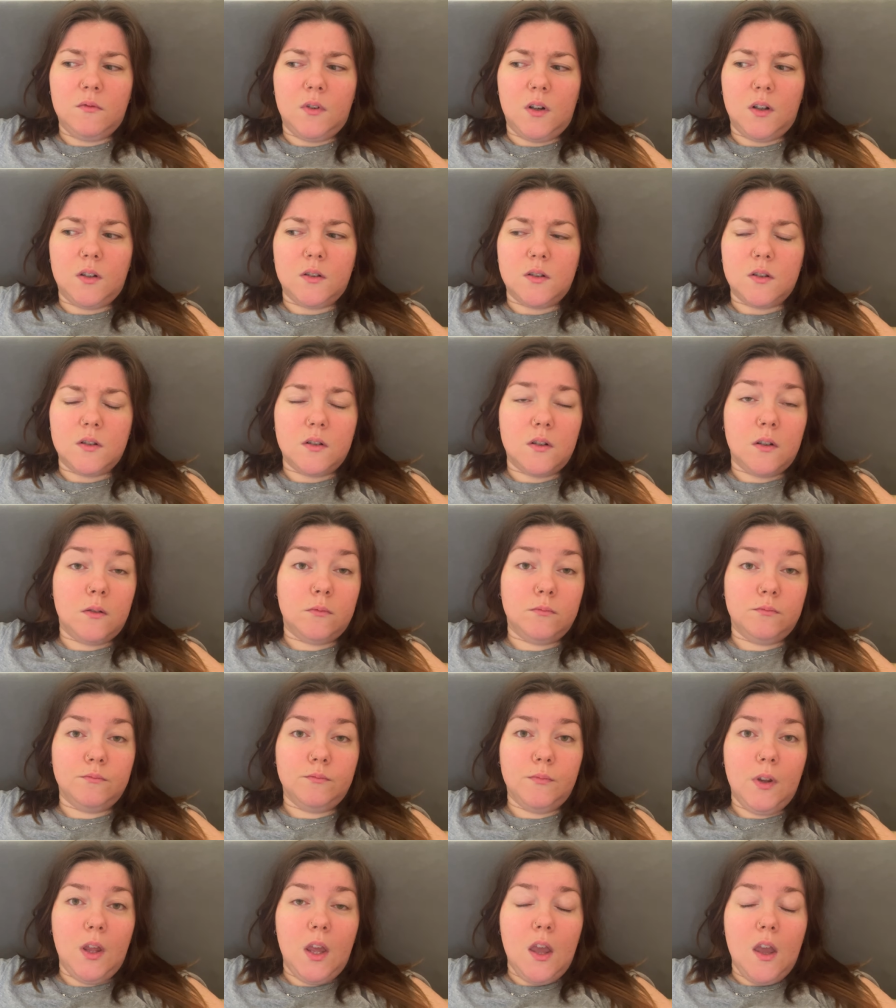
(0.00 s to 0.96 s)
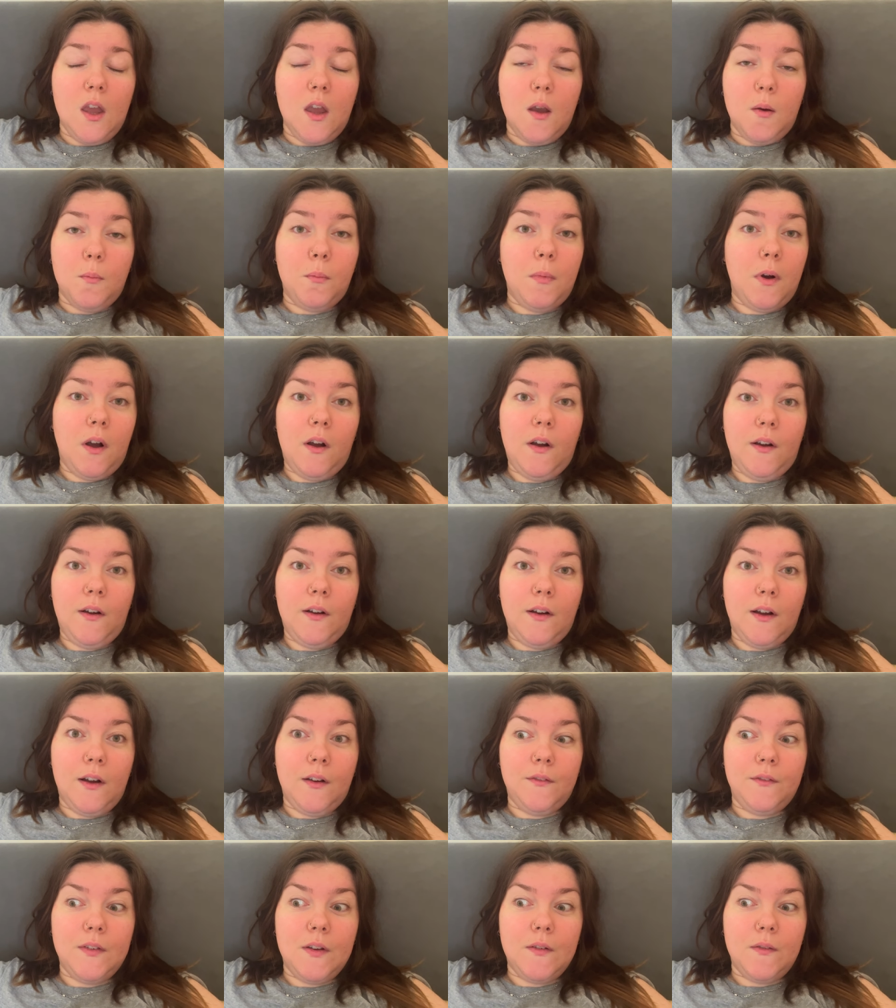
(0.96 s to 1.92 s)
I don't know, but
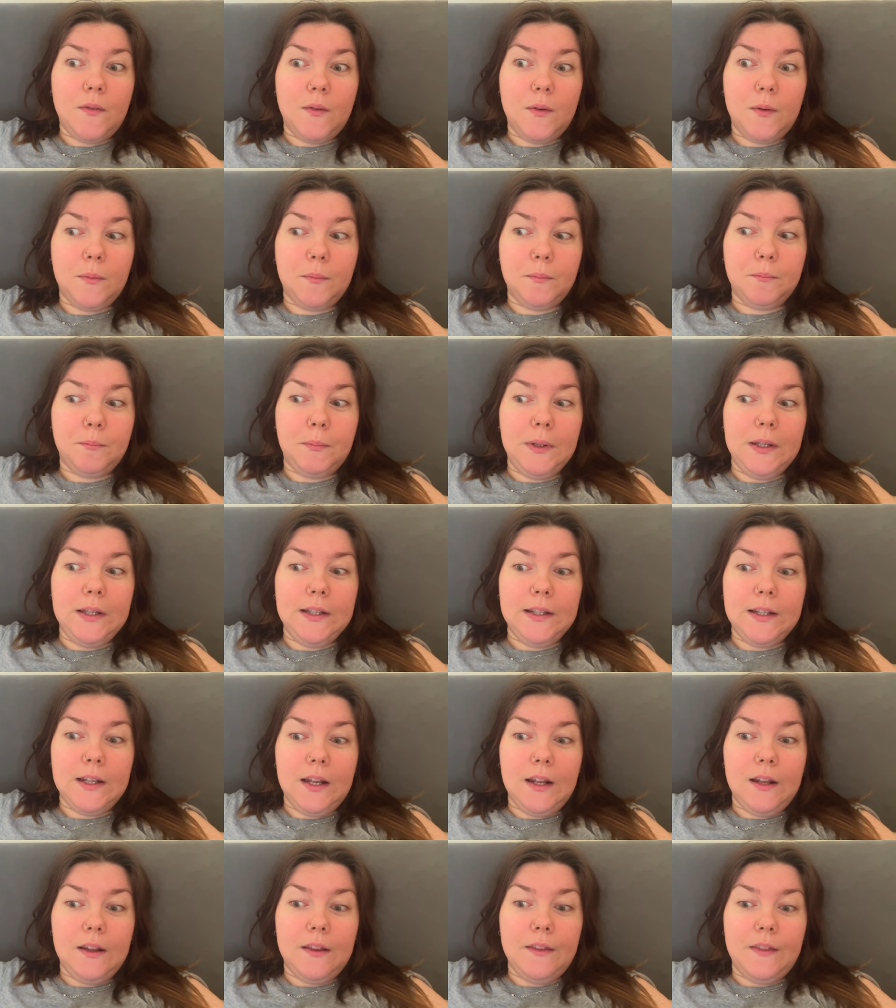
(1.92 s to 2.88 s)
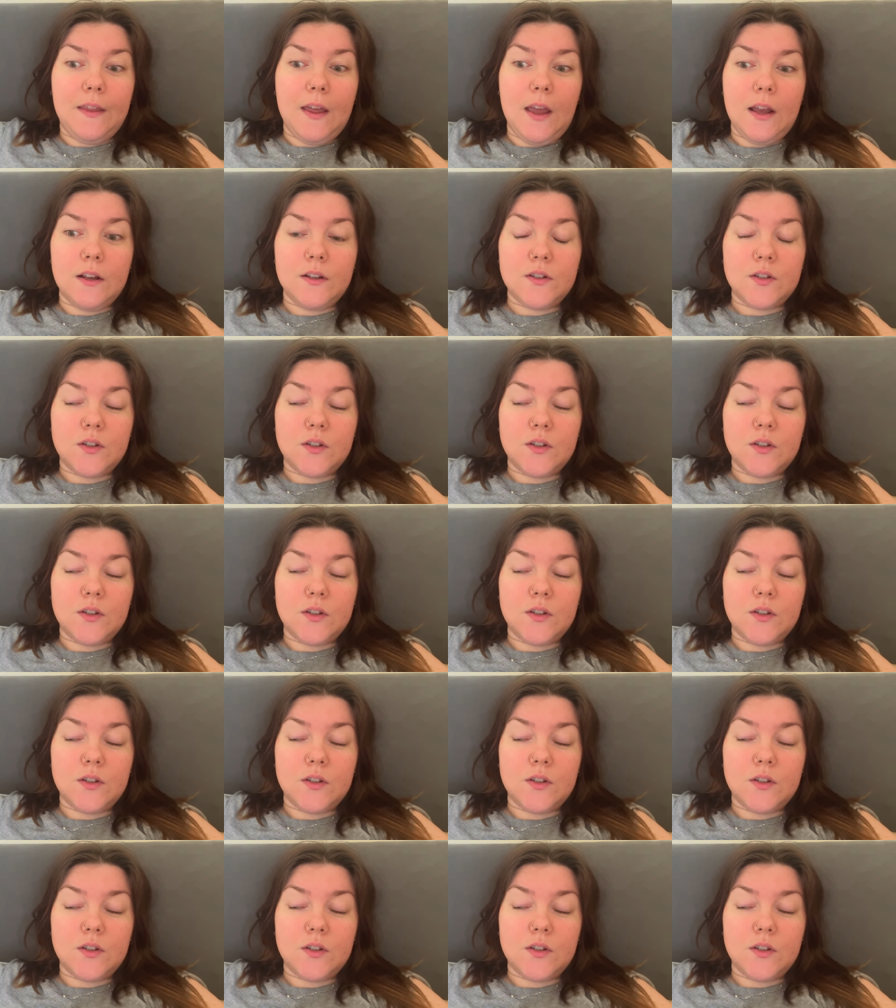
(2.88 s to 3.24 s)
I've never been there,